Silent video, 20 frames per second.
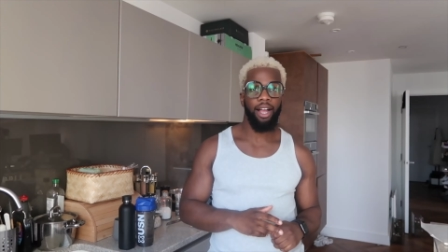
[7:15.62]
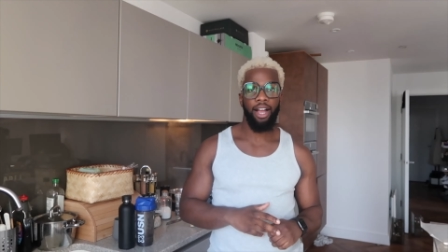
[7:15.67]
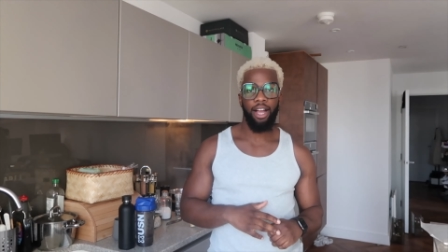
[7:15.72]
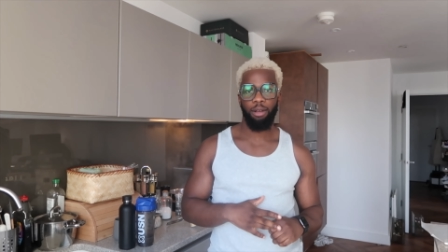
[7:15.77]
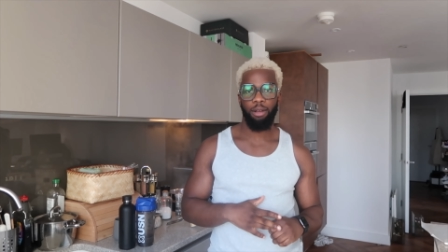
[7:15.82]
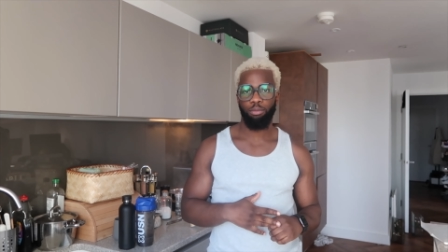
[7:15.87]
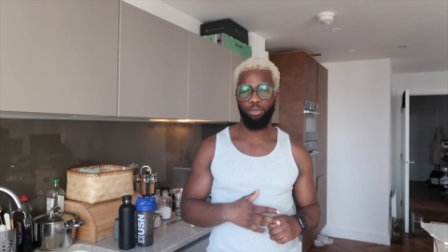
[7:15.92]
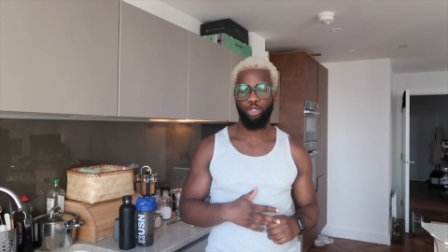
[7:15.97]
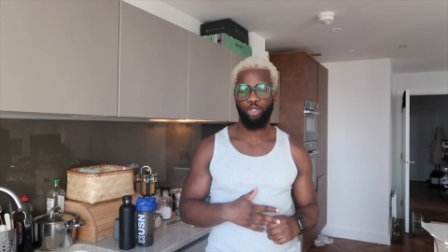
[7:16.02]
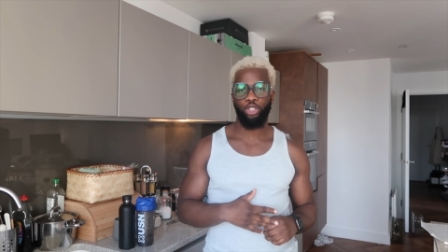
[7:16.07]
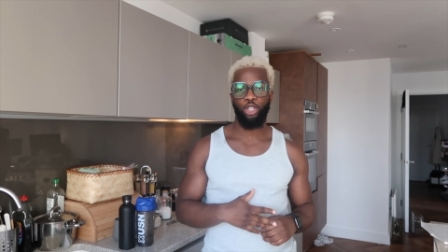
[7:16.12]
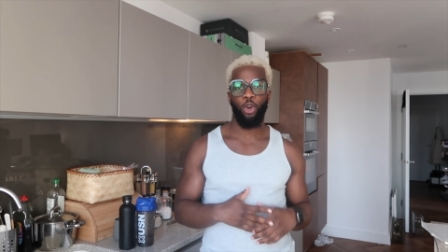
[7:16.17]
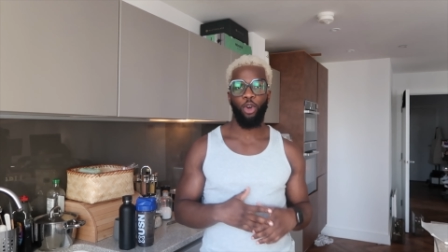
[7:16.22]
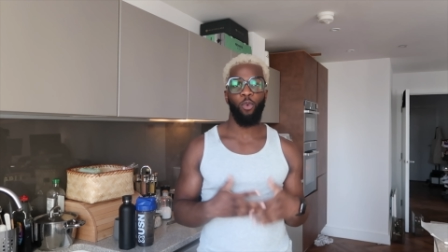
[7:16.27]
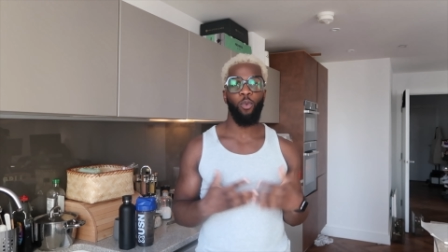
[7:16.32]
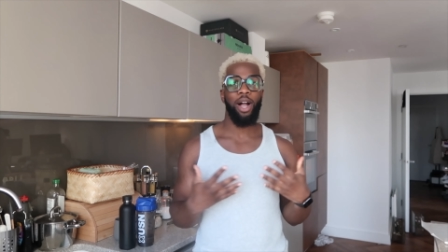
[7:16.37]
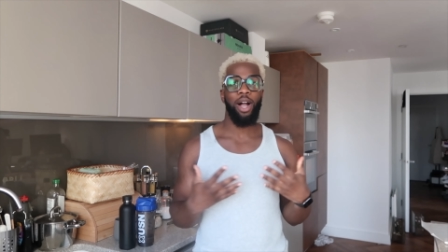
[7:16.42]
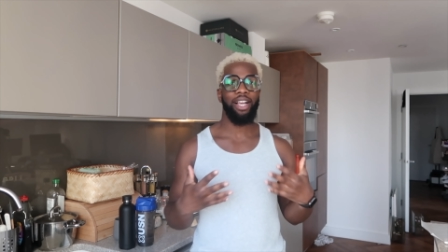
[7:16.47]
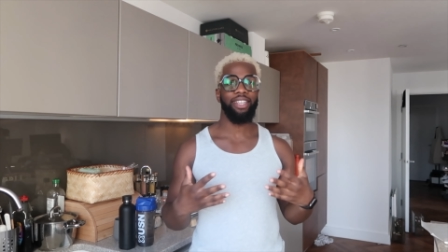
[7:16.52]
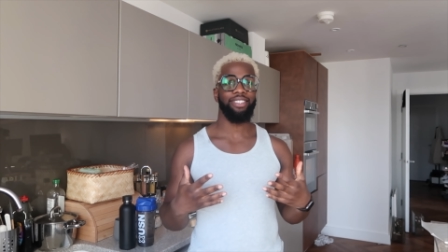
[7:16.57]
Um, so
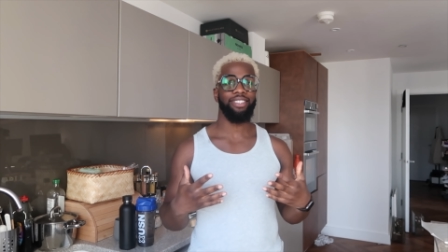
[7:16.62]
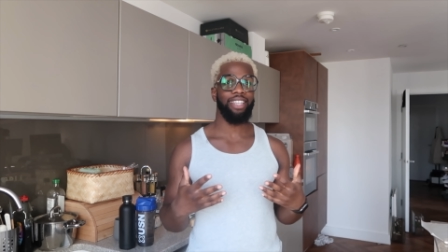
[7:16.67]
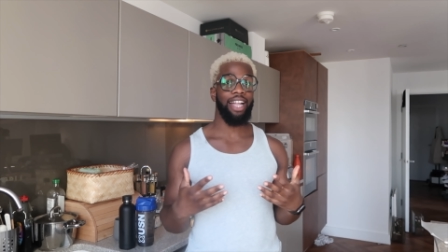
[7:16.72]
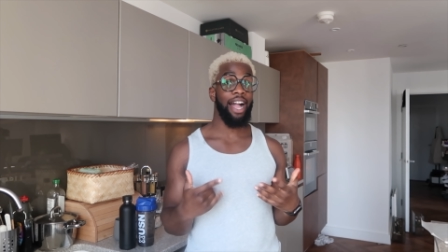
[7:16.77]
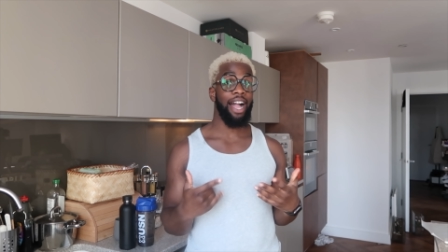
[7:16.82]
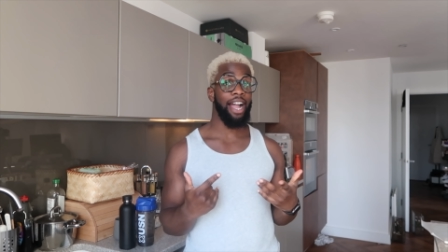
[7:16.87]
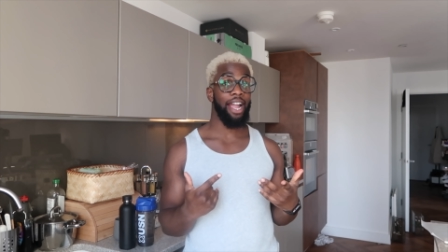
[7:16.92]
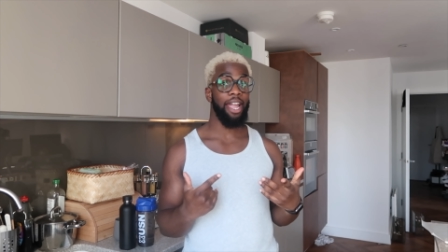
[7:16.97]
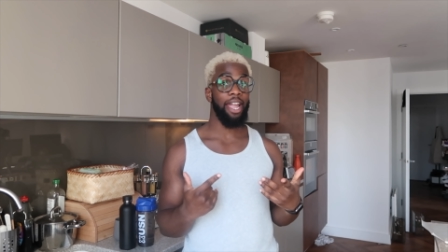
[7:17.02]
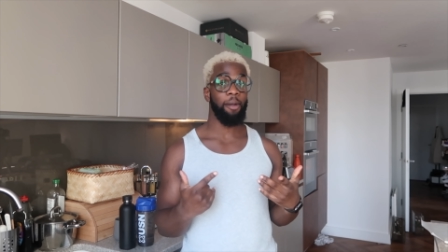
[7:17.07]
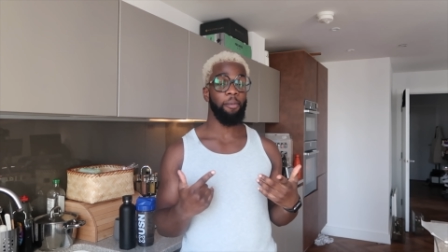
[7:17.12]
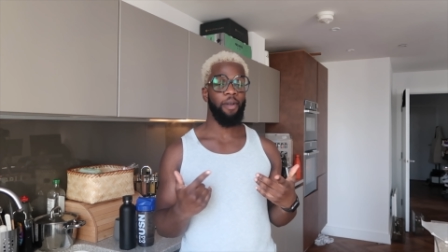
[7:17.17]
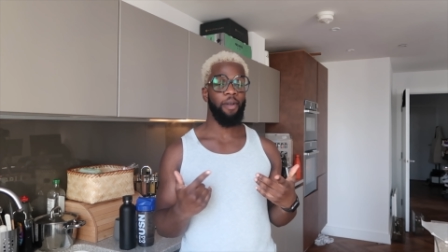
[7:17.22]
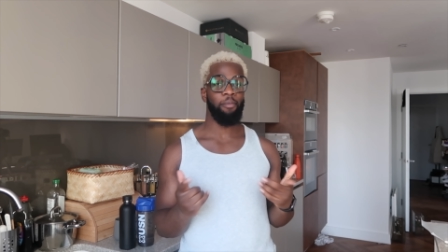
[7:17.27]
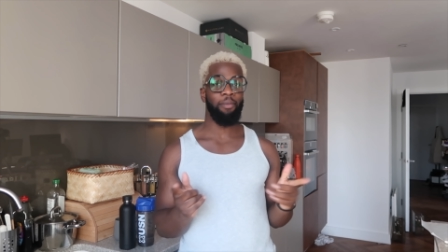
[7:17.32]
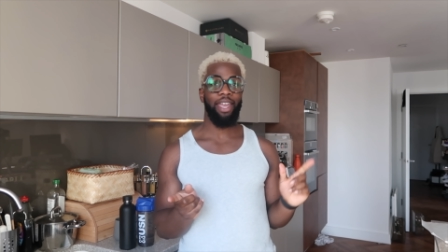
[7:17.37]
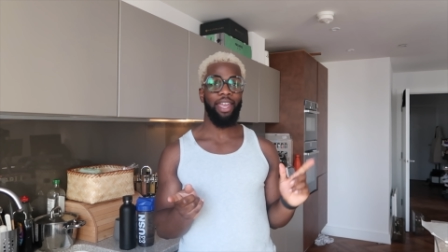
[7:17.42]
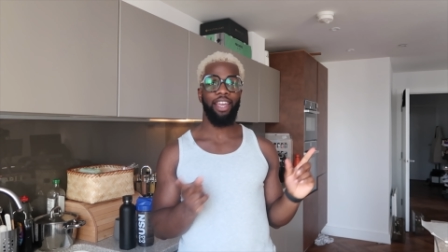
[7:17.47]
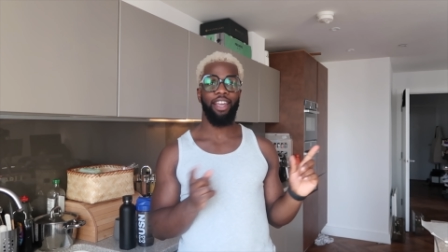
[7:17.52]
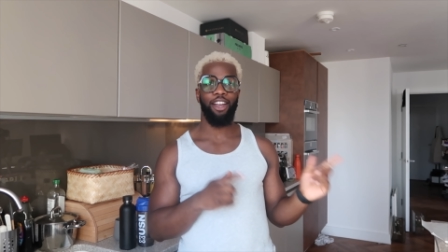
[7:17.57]
whilst I am
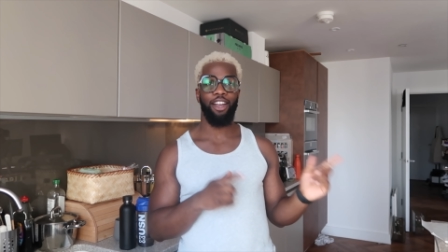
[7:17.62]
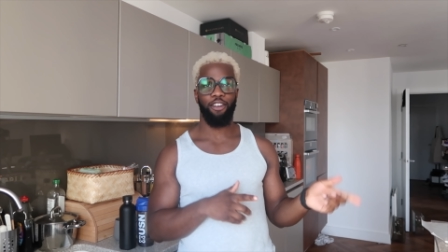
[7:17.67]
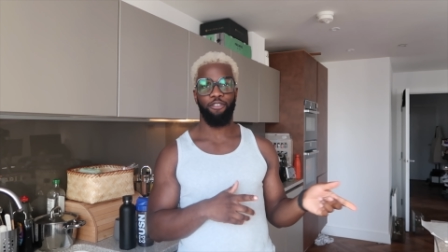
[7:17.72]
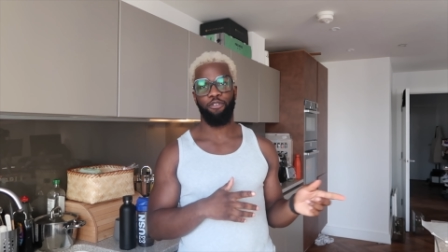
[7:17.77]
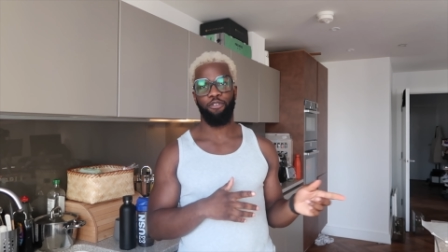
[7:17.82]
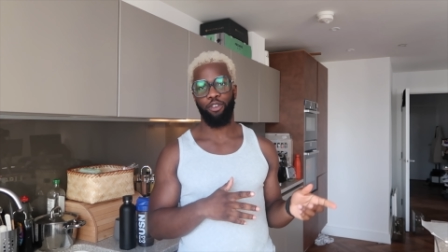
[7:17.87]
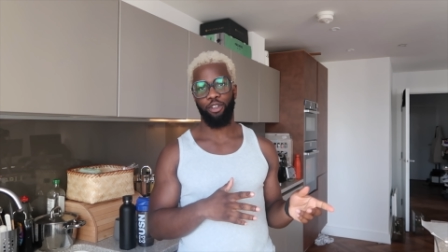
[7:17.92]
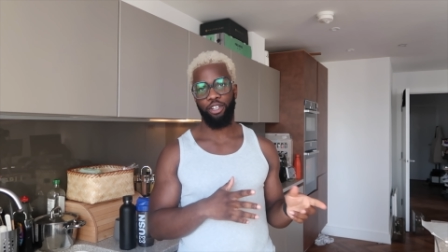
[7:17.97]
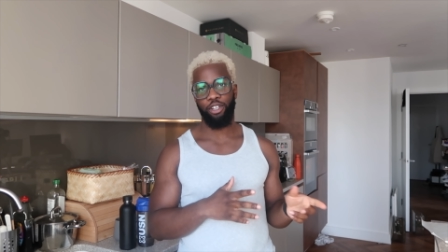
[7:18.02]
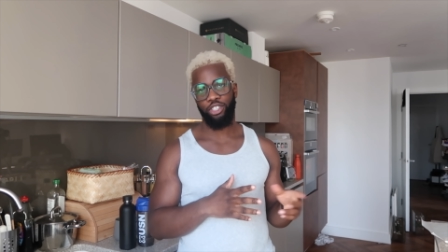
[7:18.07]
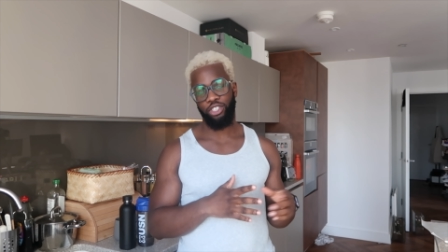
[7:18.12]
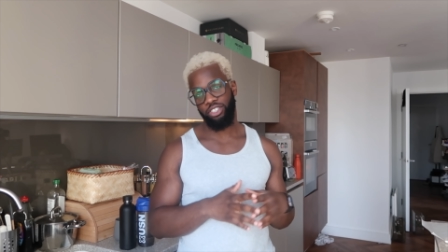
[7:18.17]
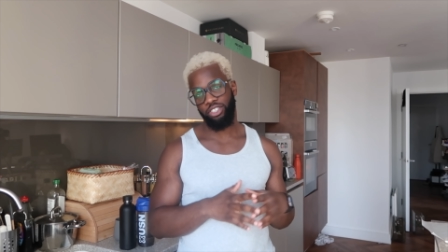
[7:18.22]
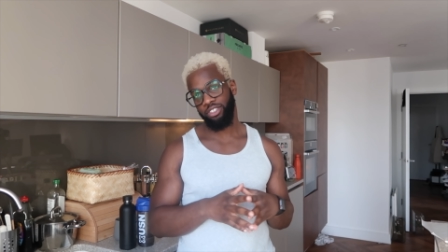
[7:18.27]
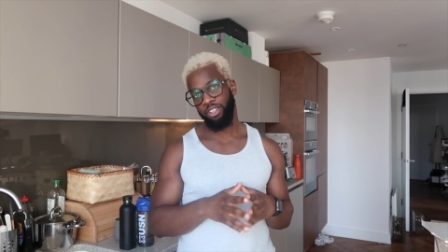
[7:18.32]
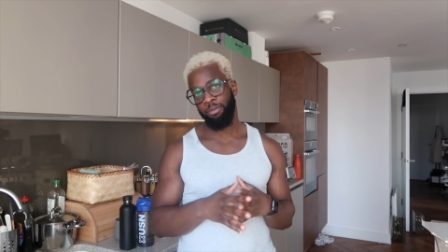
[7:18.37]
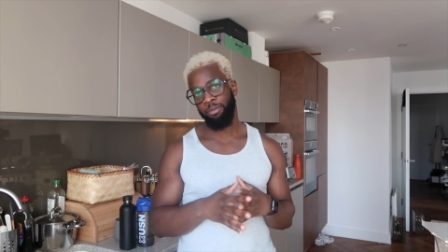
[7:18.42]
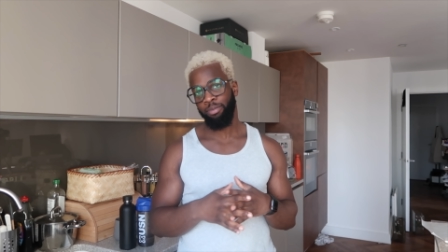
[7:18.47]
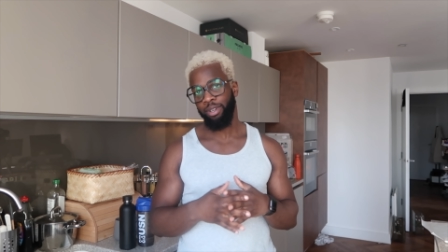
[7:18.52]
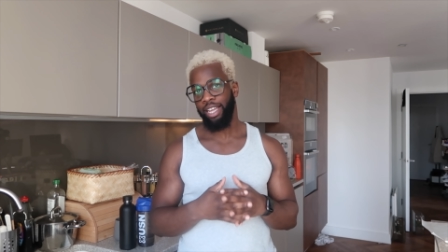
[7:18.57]
making her food, she's
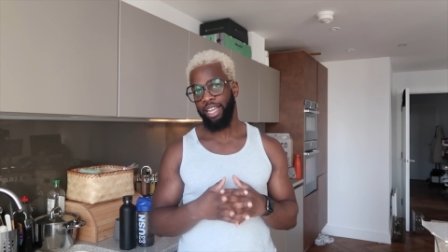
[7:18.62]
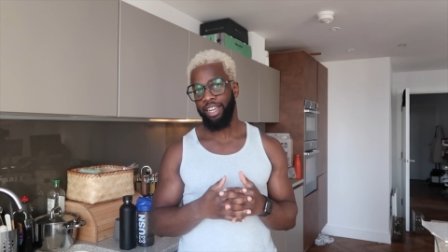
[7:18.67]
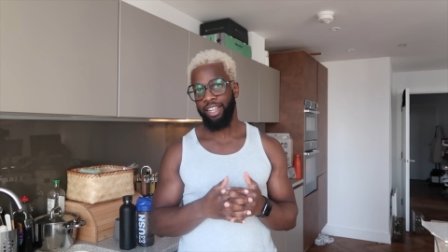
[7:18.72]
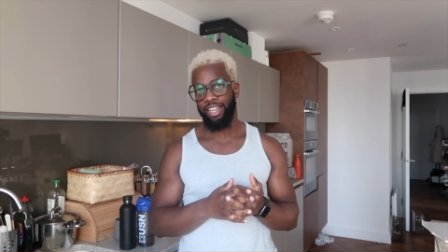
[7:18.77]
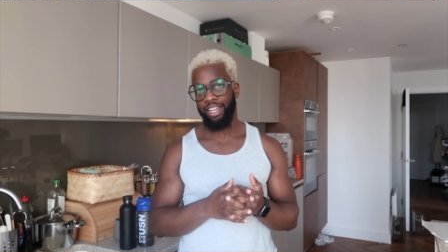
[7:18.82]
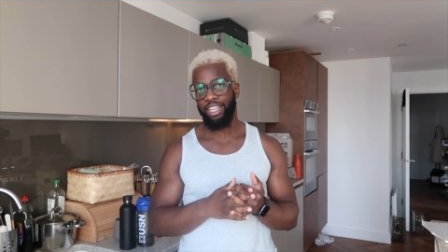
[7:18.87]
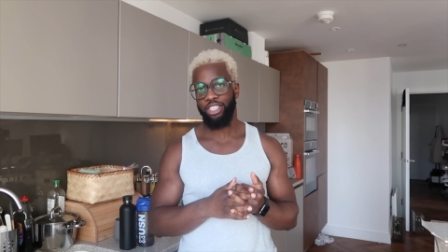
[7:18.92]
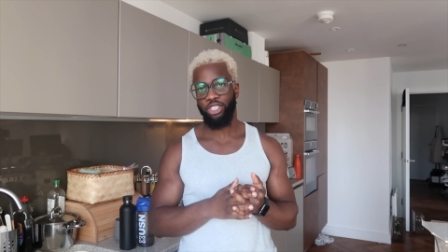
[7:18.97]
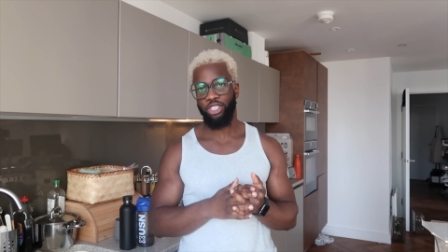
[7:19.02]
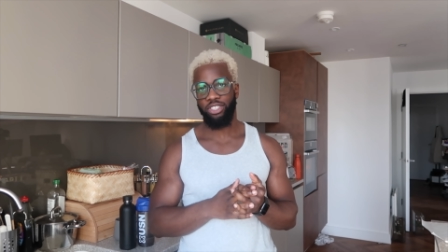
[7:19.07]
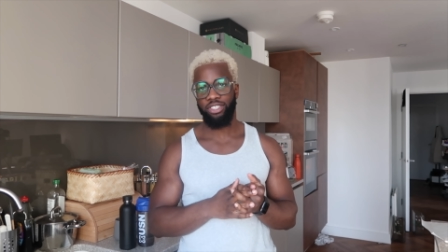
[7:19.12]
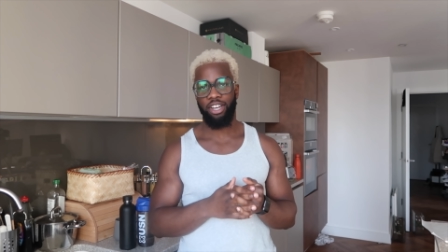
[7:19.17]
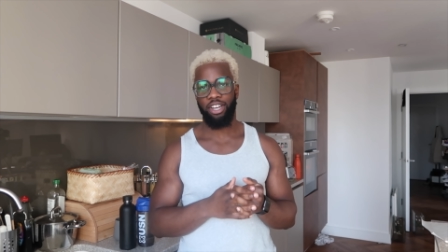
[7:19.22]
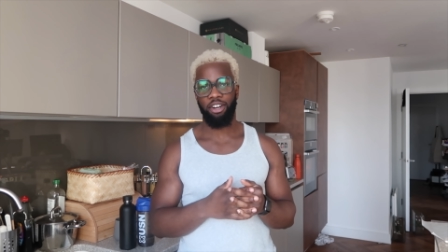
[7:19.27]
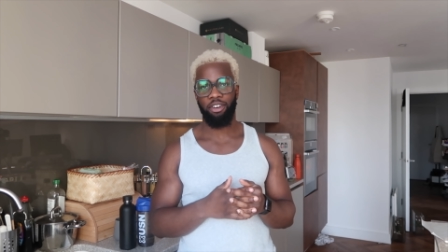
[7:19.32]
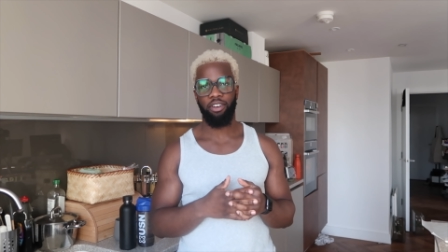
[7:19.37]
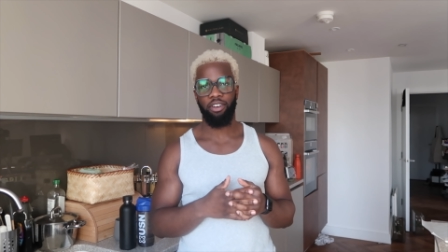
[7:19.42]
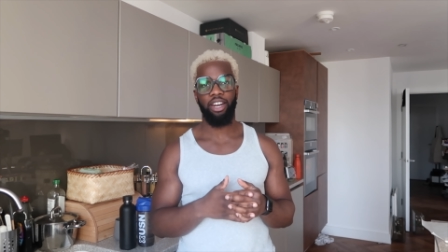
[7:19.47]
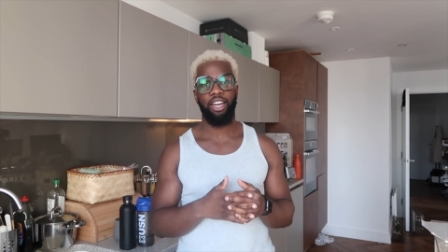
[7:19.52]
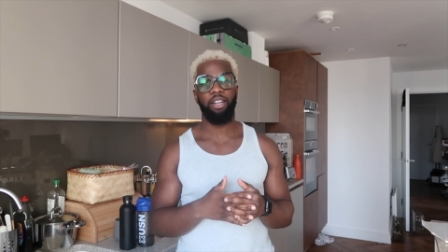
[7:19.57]
complaining that she's
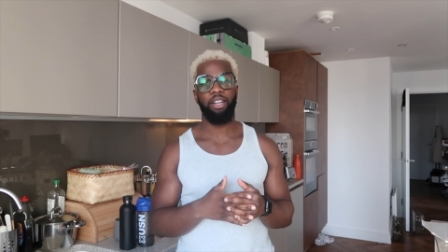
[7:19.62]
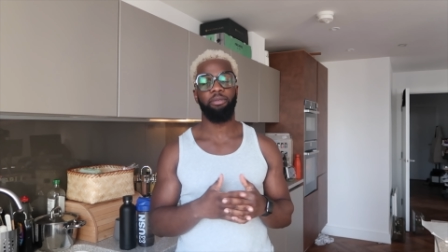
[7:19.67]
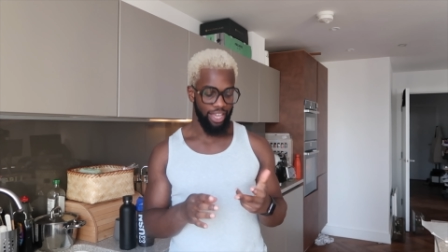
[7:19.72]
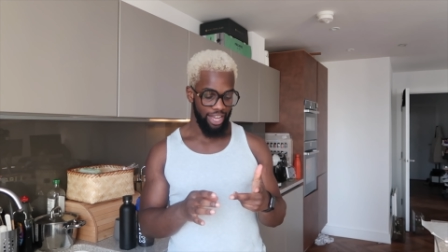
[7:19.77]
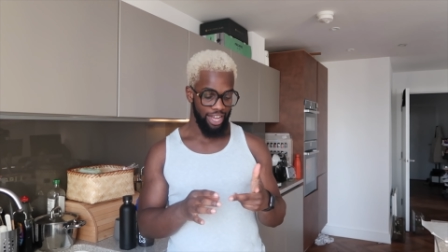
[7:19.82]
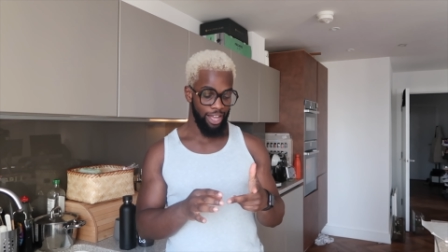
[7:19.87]
hungry.